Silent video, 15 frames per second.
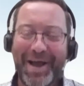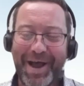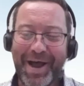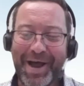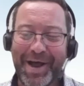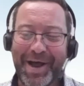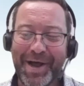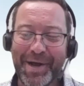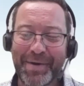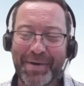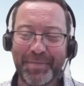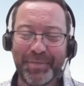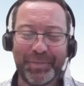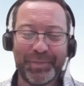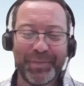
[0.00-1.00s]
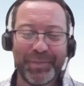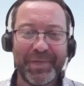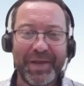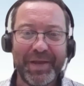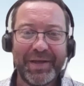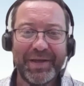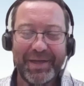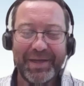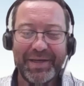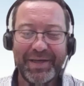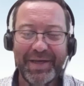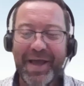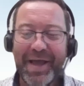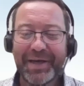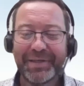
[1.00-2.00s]
Um,
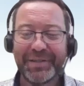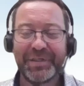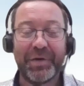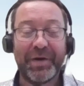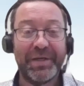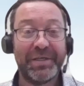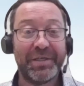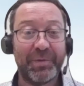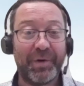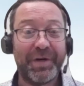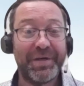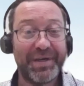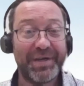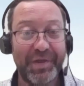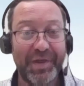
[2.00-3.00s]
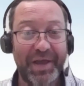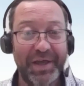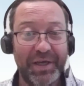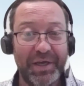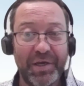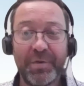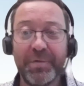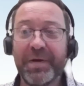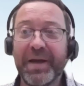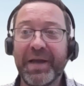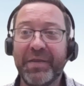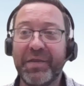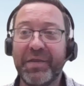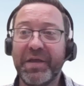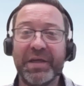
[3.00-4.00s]
yeah, so I just wanted to thank you
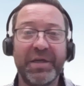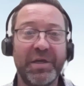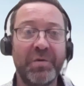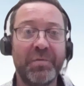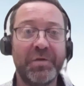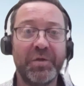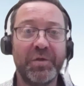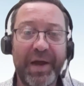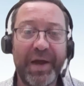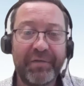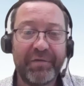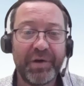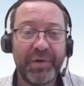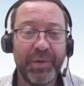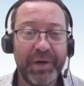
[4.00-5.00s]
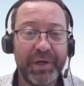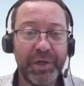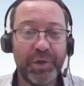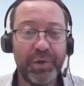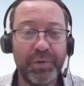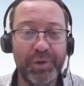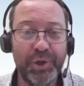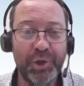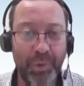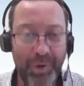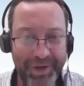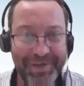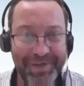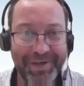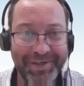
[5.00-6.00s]
and thank you to everyone who
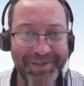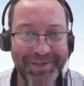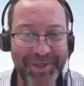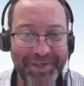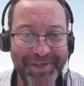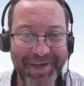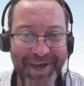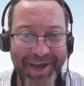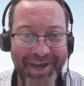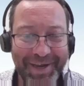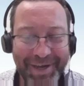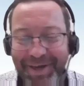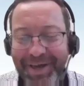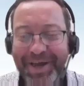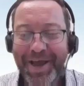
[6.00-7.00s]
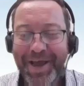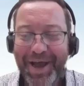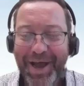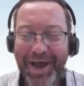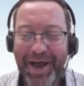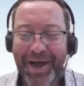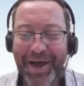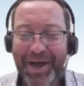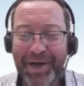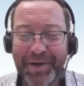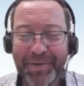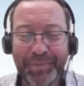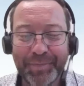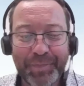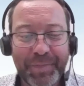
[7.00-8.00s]
joined us today. Mm-hmm.
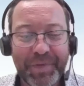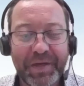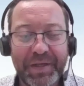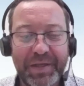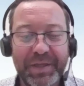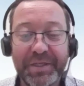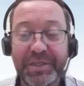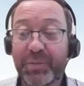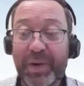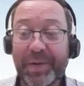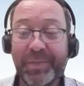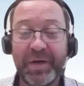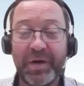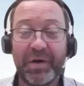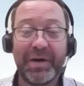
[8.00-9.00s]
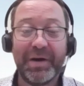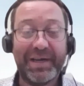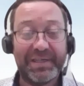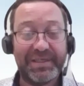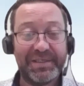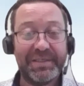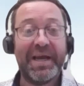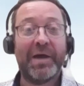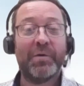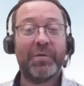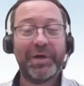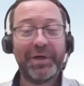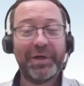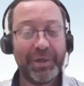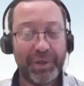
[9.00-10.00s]
Um, this webinar has now
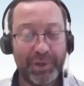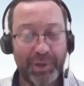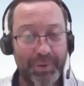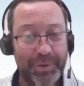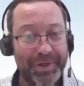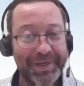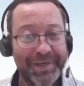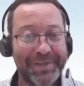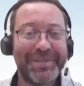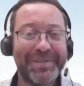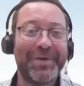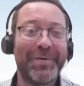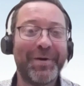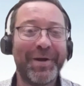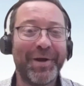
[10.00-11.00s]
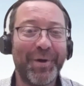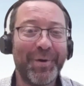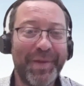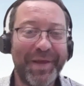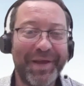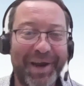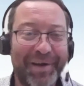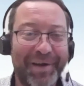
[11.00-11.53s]
concluded, so I hope that